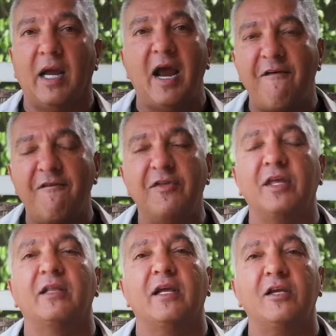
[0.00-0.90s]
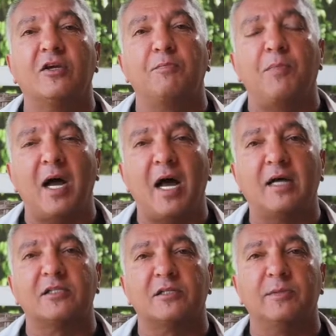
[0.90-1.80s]
Everything that you could
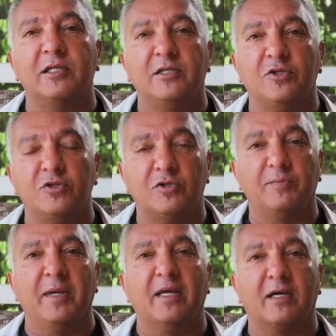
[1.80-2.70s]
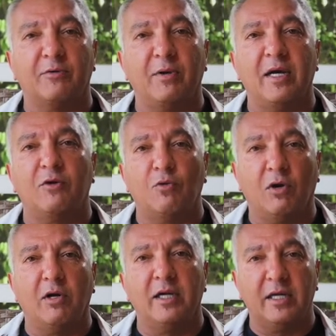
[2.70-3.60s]
possibly do to make a great
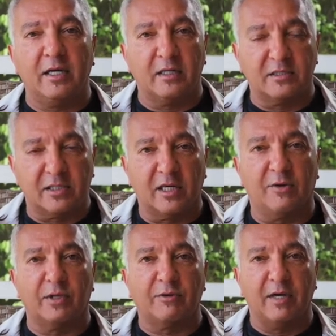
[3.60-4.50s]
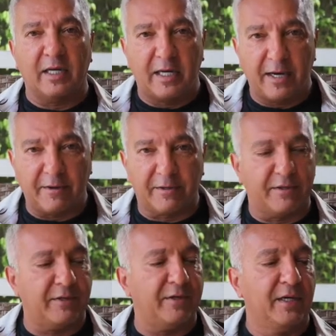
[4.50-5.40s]
quality cigar with great character